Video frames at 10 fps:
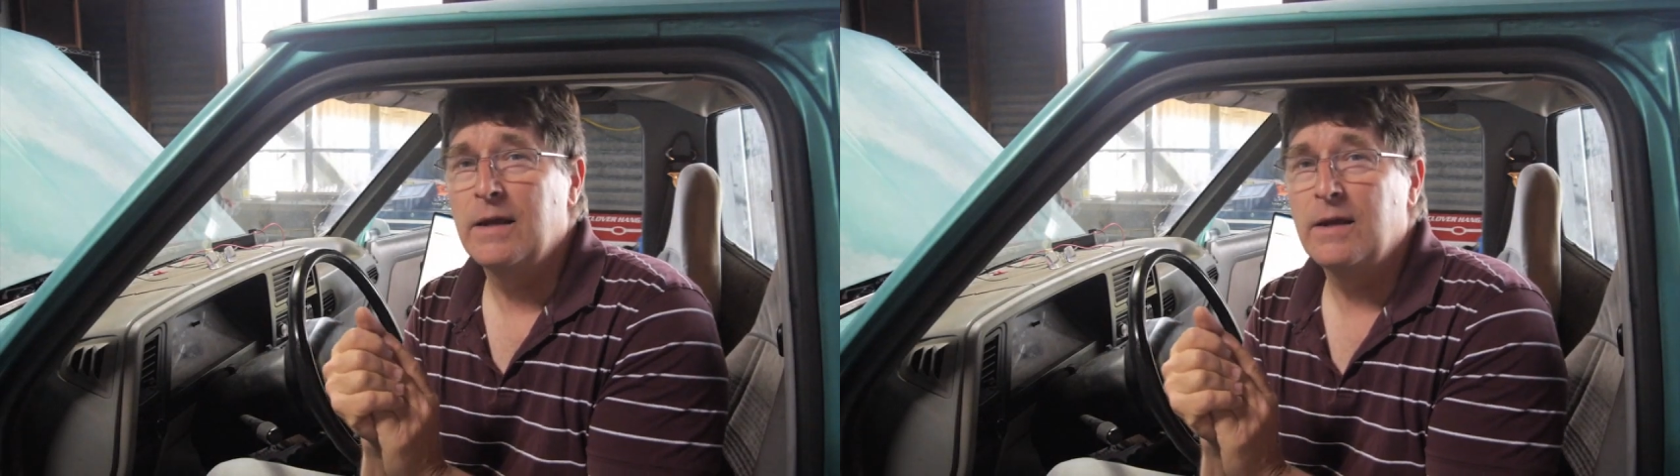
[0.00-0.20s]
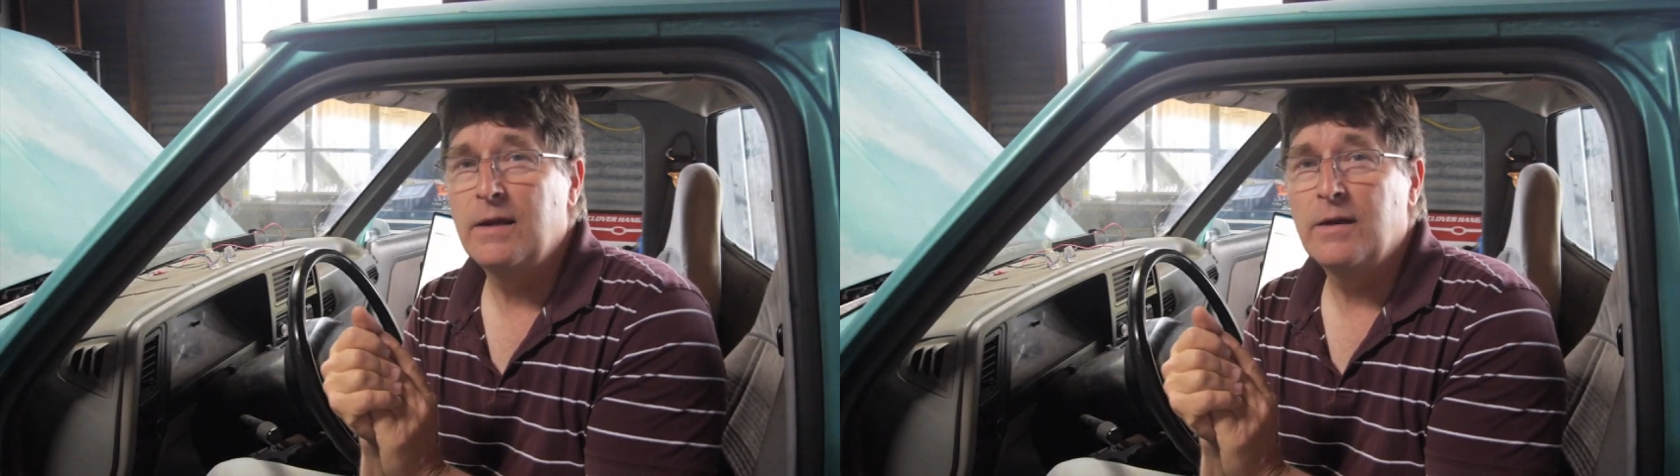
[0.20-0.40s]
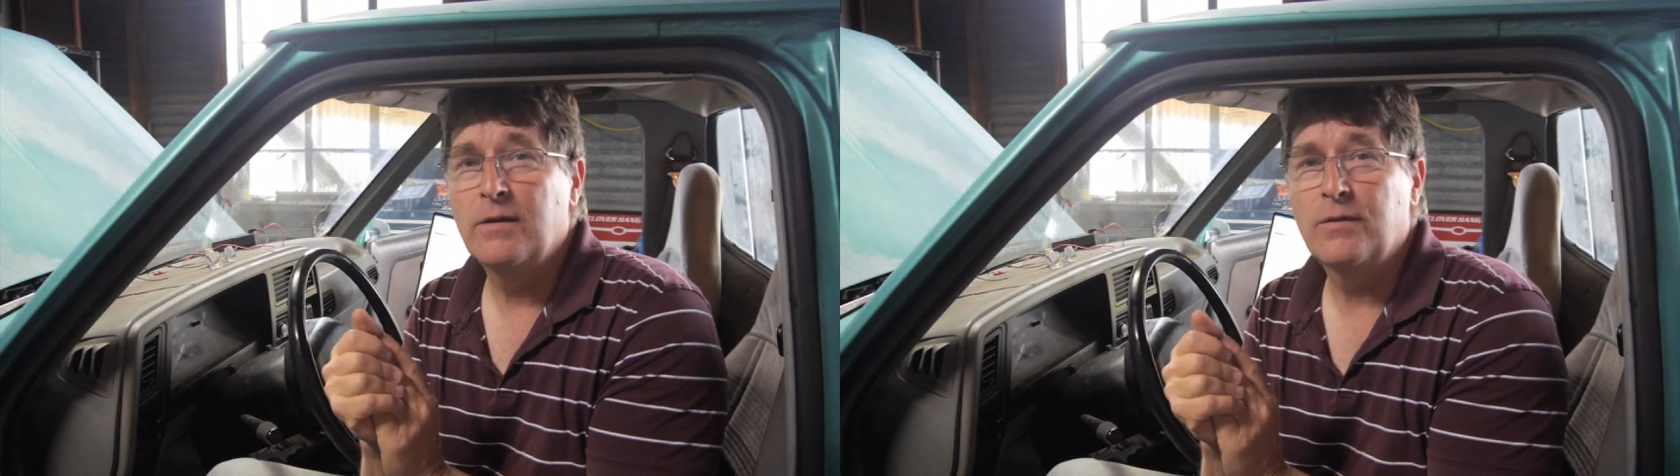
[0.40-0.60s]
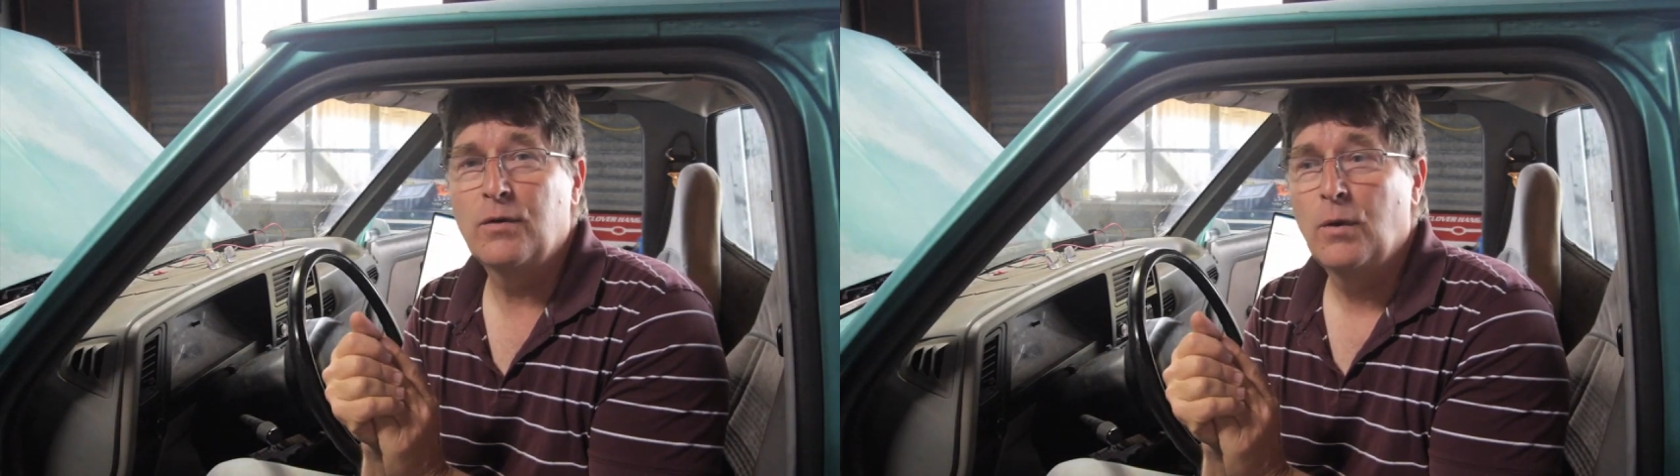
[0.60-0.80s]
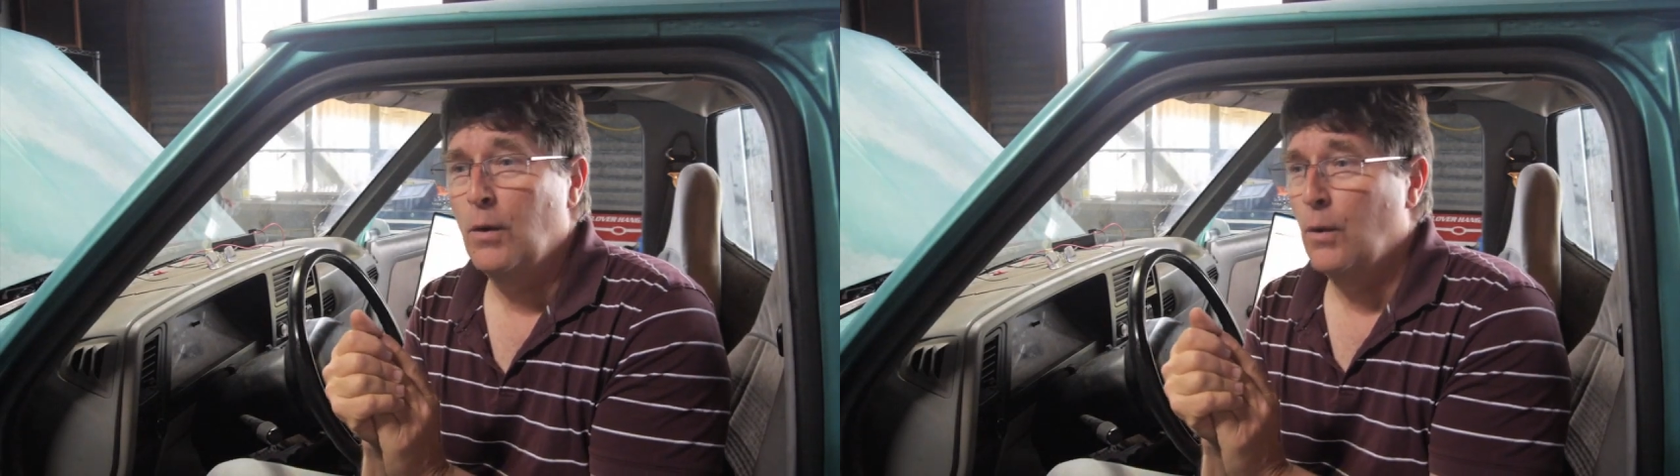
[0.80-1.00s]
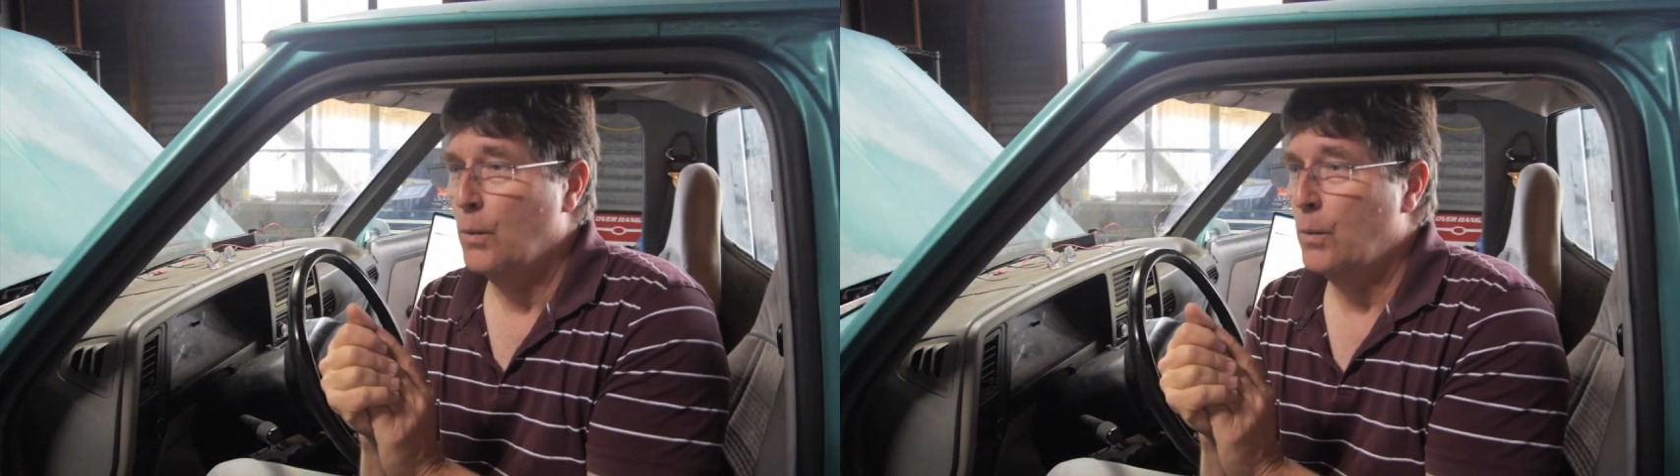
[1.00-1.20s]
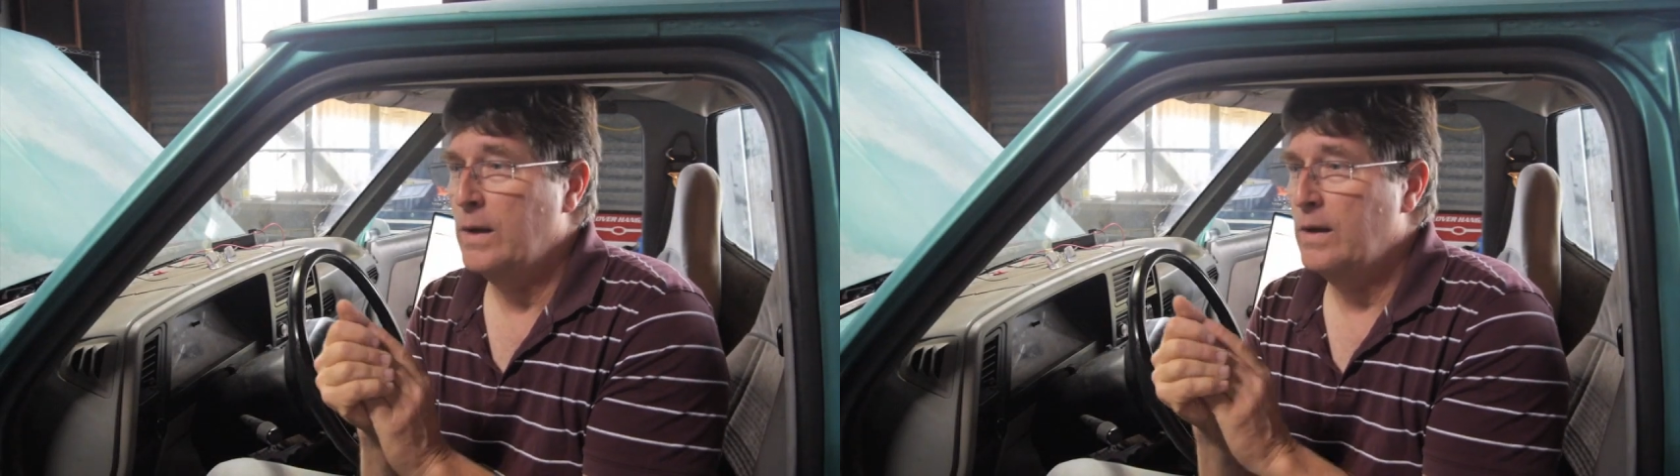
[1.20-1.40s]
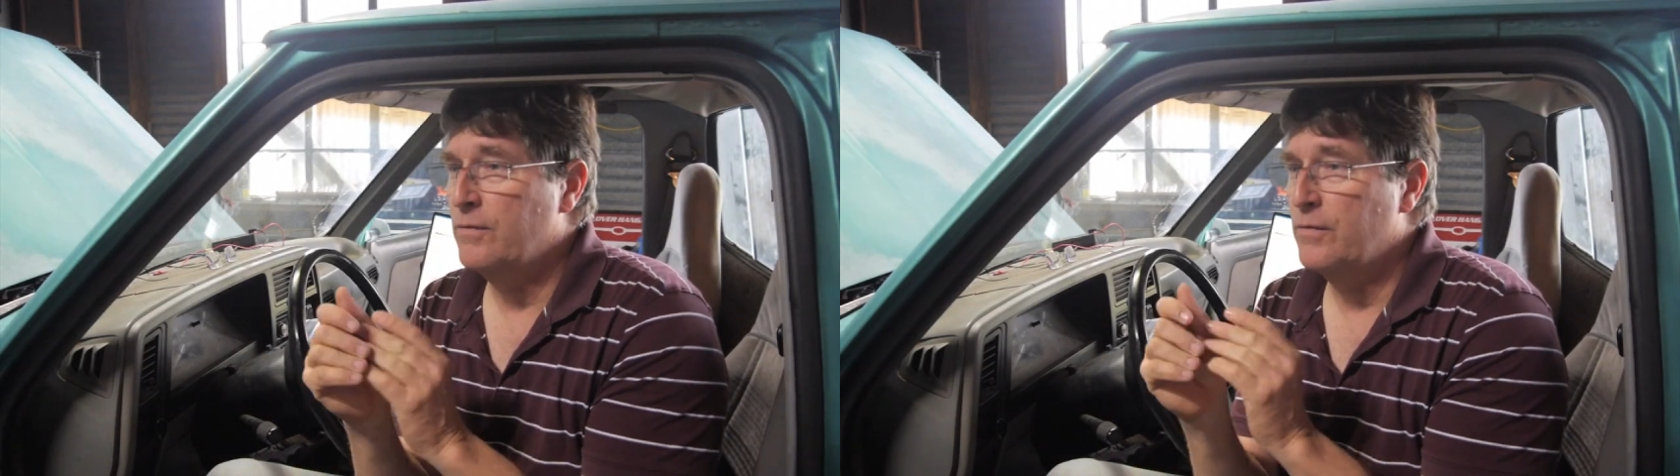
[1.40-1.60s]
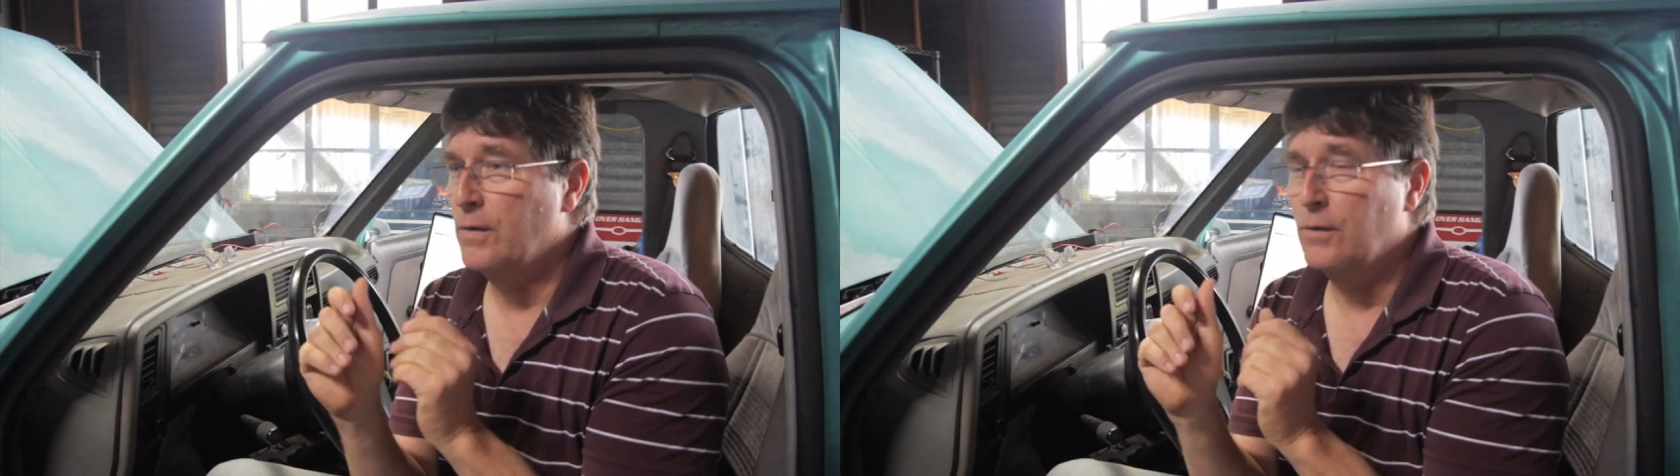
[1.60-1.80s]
is we've